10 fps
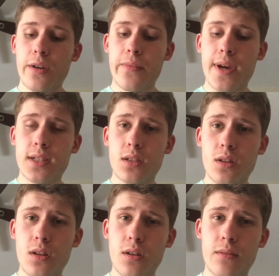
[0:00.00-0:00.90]
that
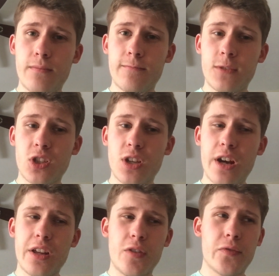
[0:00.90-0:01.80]
does
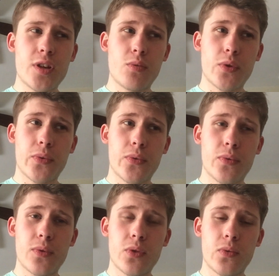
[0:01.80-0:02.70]
not interfere with
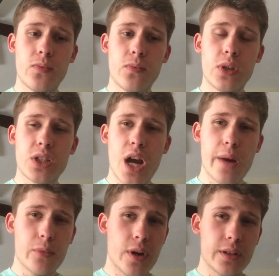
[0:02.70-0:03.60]
the
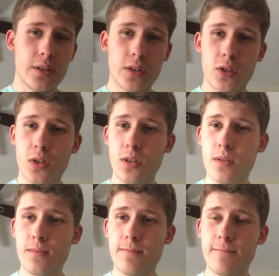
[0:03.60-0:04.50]
timeline in this
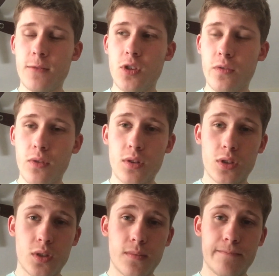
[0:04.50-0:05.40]

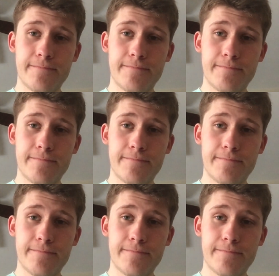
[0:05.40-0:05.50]
universe,